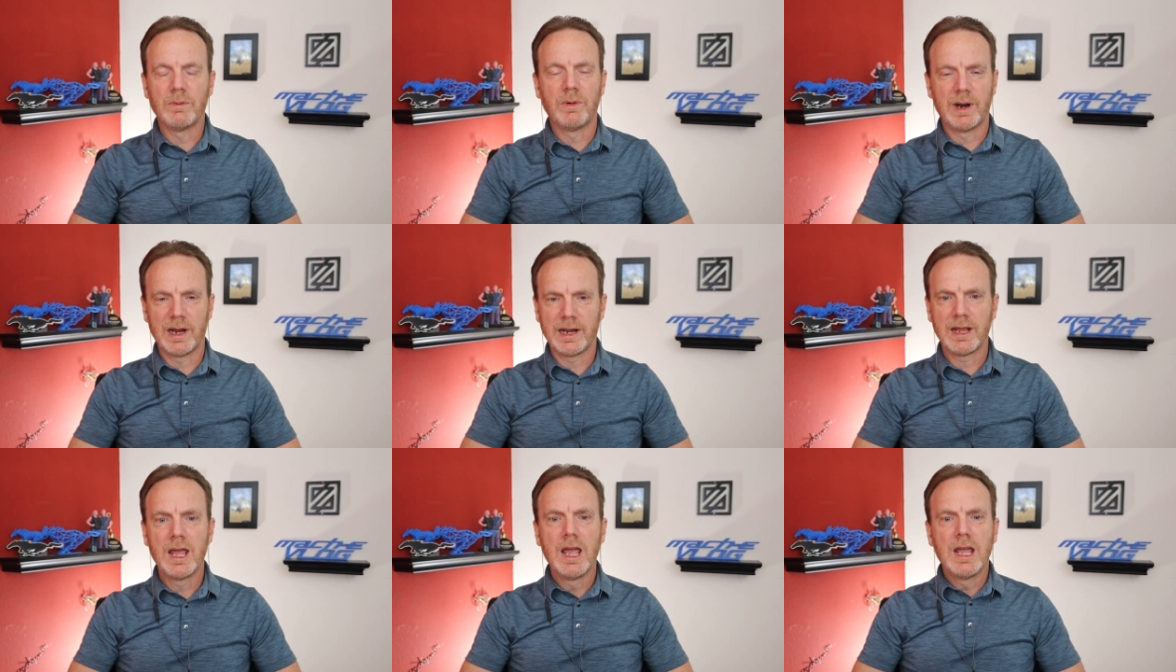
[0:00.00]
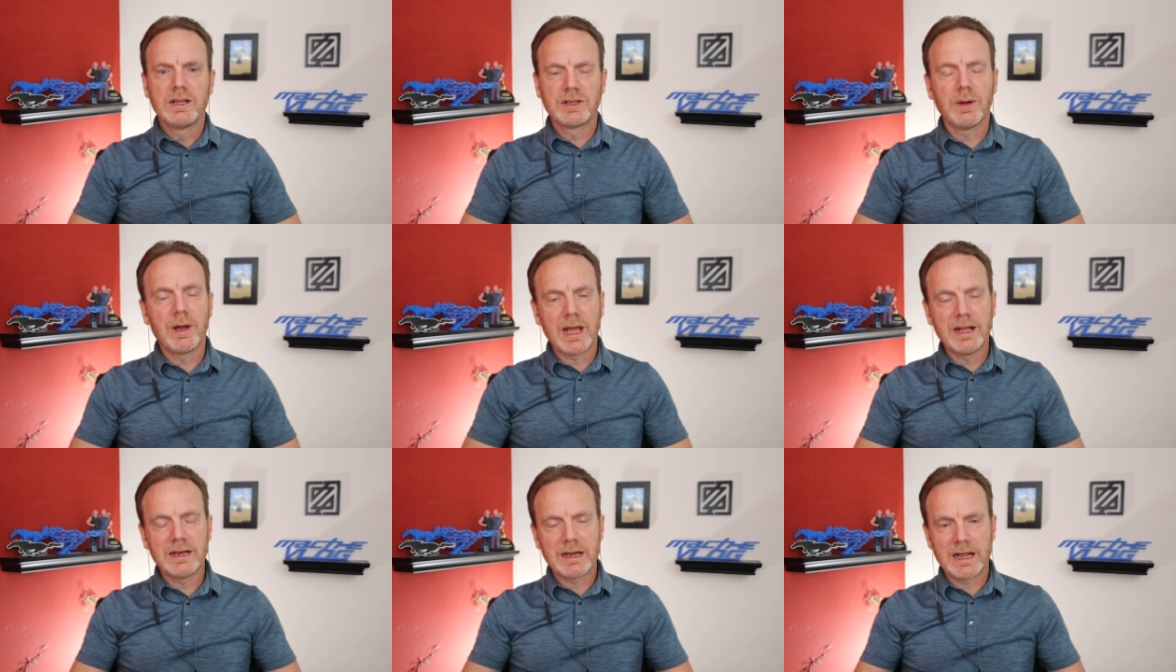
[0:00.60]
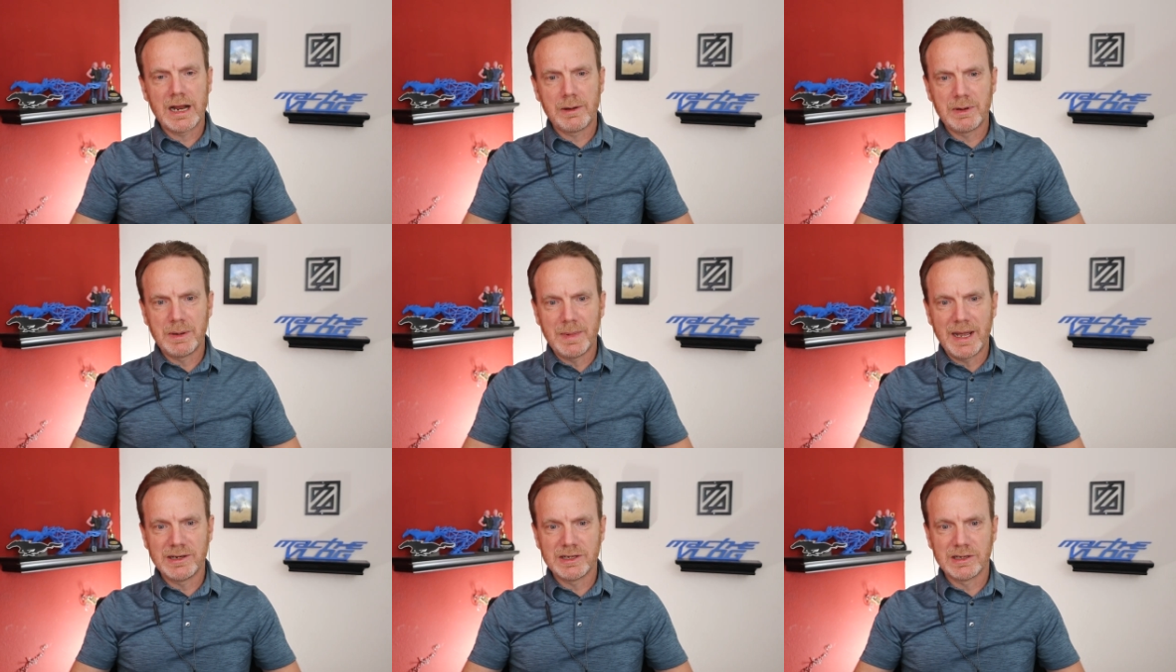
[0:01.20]
Right. So, and, and I would
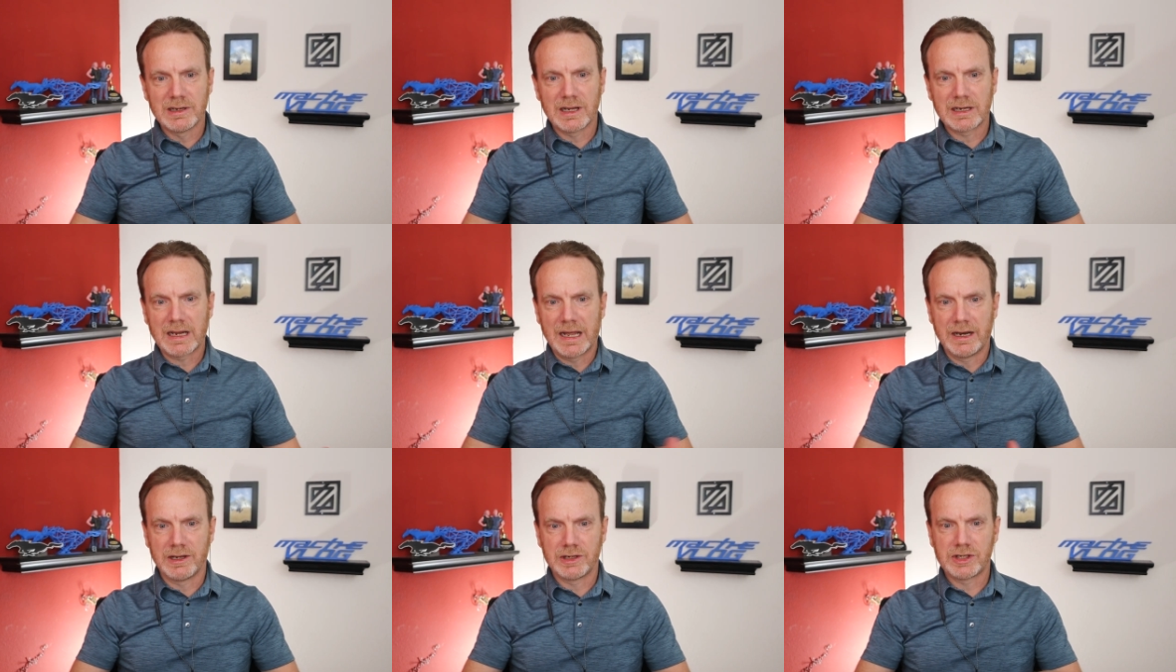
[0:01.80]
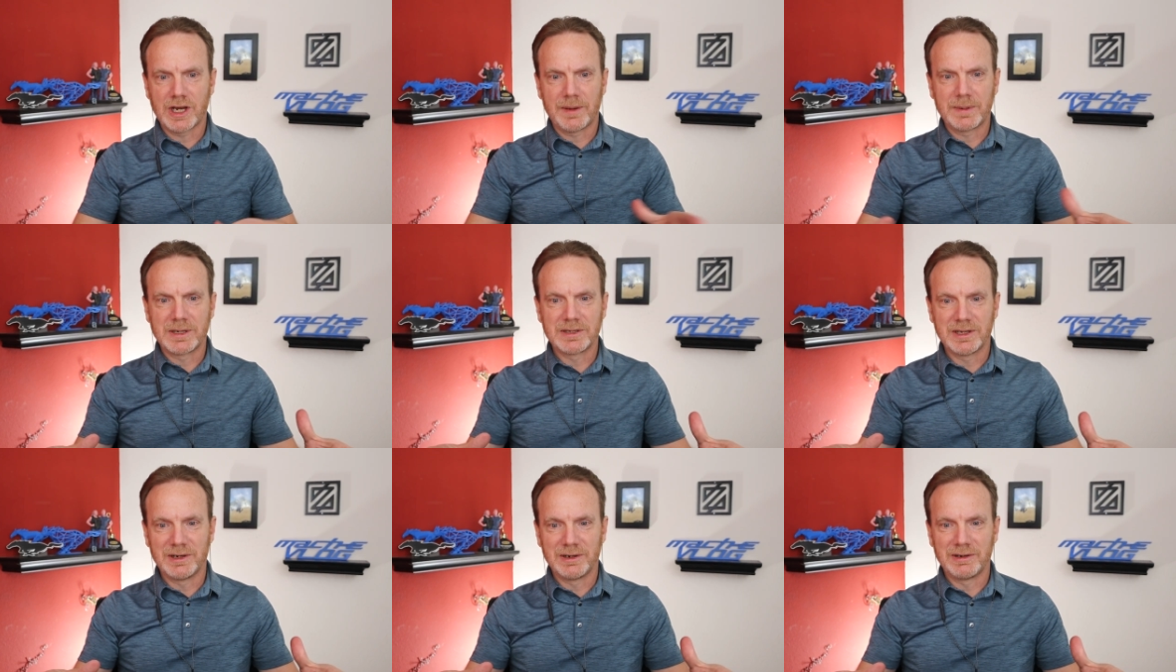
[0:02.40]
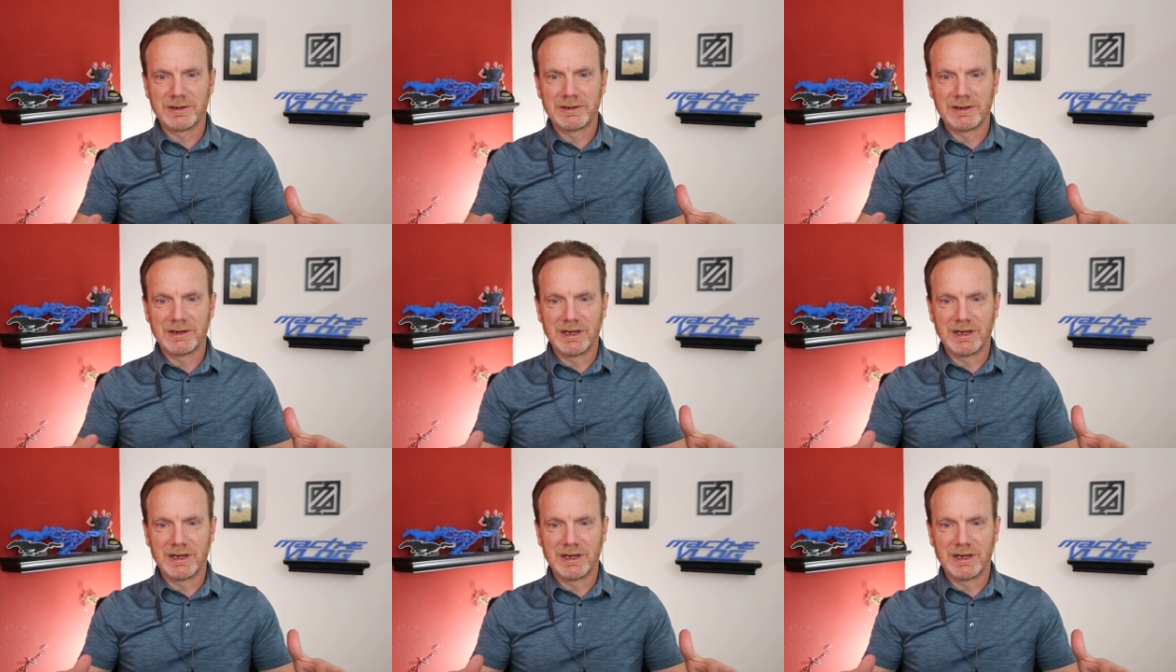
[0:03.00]
imagine like at a shopping center,